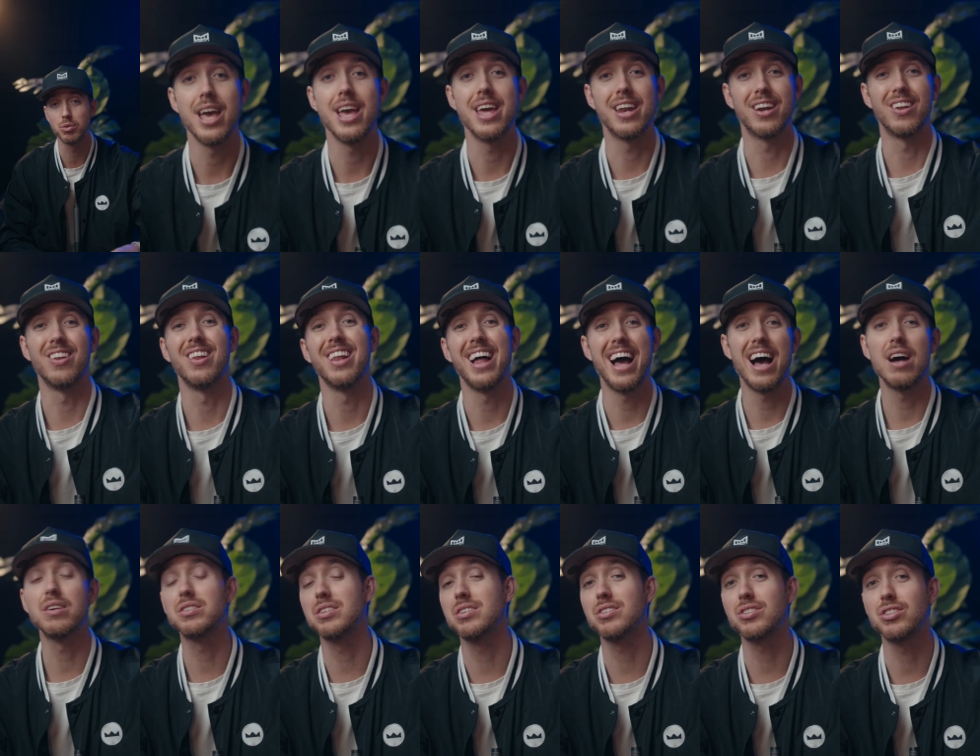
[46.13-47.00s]
It
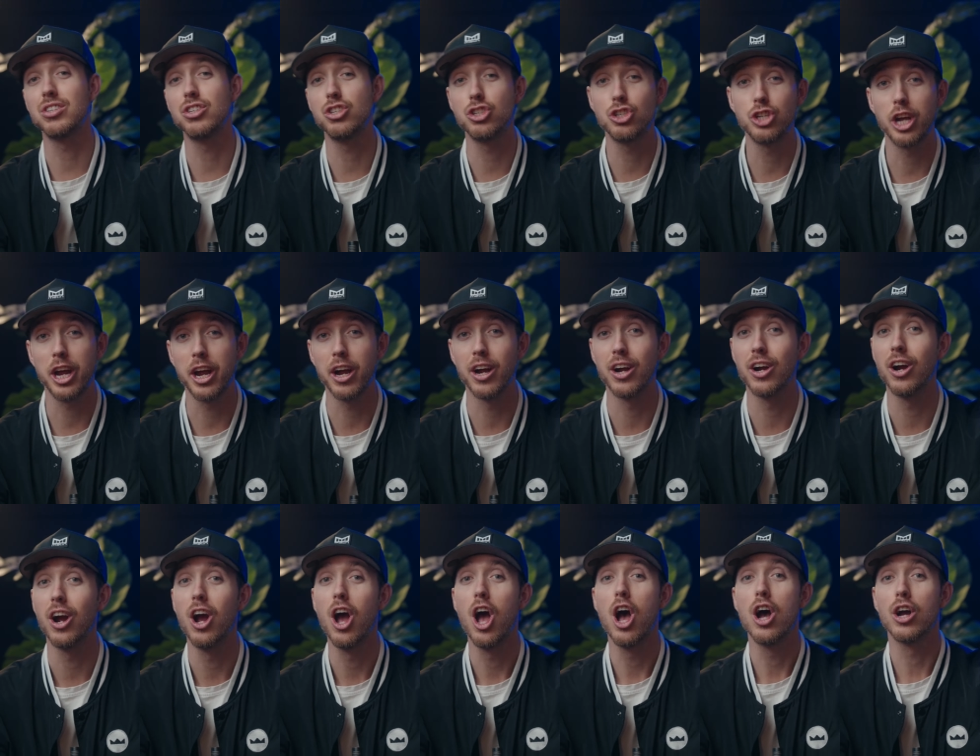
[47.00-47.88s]
allows us to share
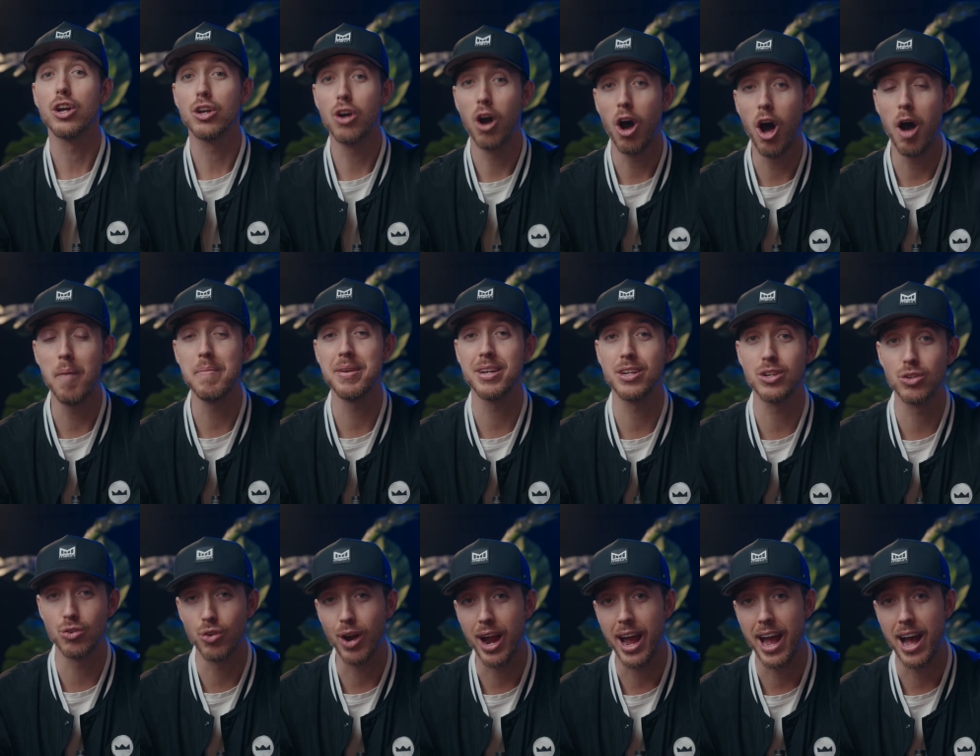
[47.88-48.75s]
common
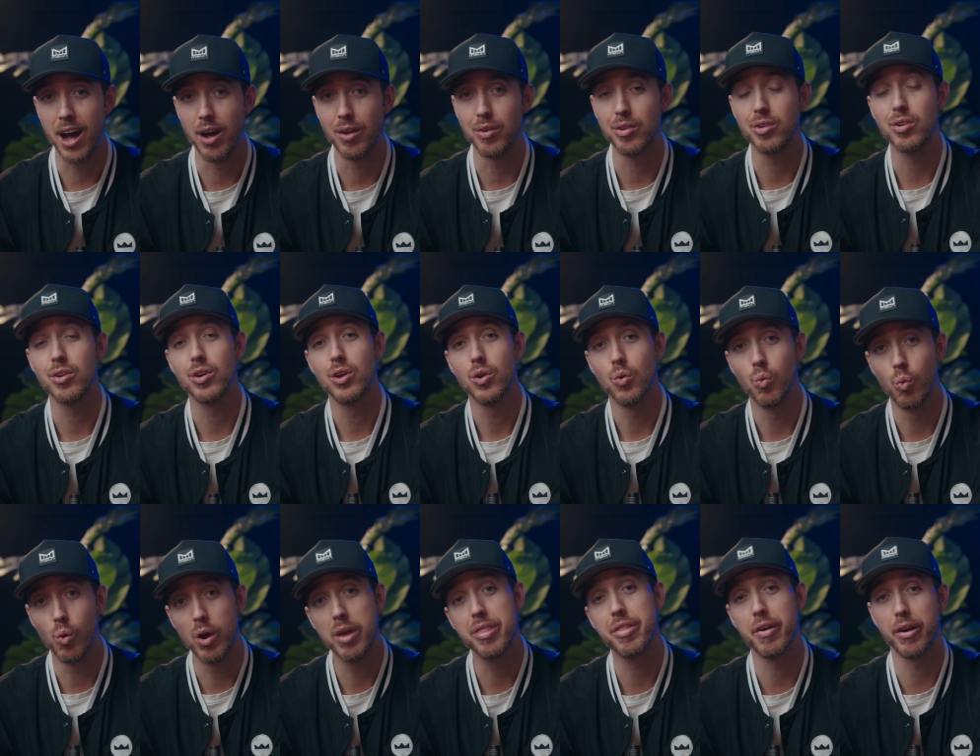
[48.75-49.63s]
ground
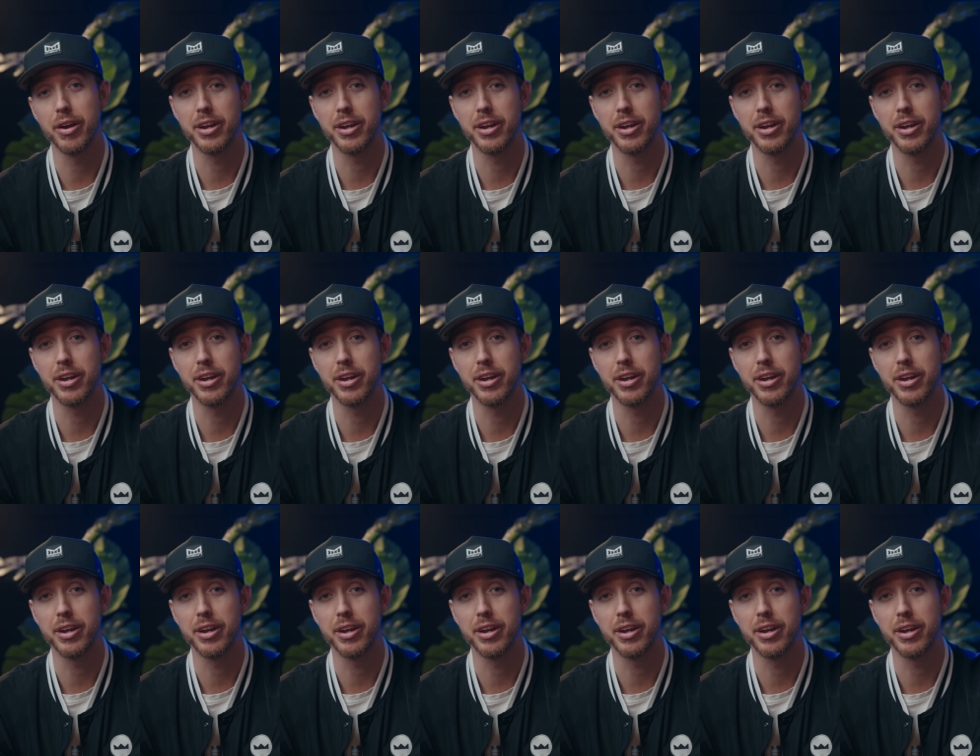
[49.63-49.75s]
with our